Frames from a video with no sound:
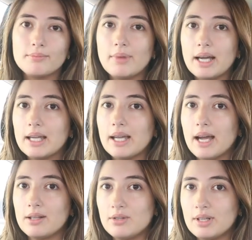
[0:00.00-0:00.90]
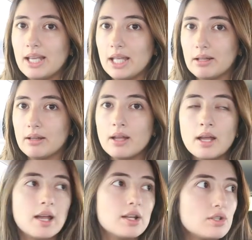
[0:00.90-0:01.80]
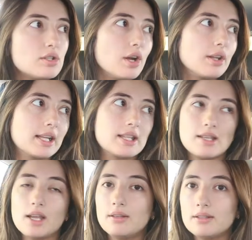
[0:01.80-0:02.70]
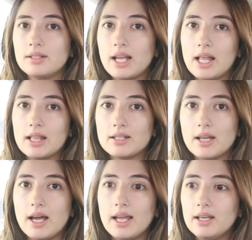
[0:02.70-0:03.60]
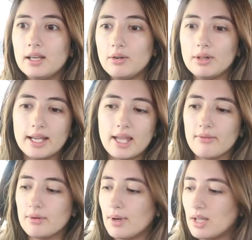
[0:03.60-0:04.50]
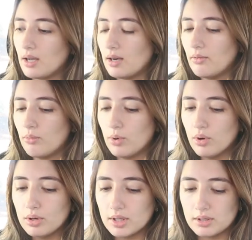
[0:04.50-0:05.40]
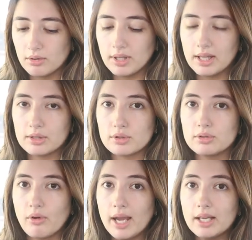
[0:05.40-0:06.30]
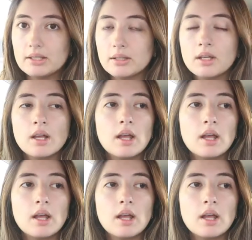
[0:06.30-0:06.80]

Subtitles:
My house is on a hill, so like there's hills either side, or like everywhere you kind of walk. It's not really like straight,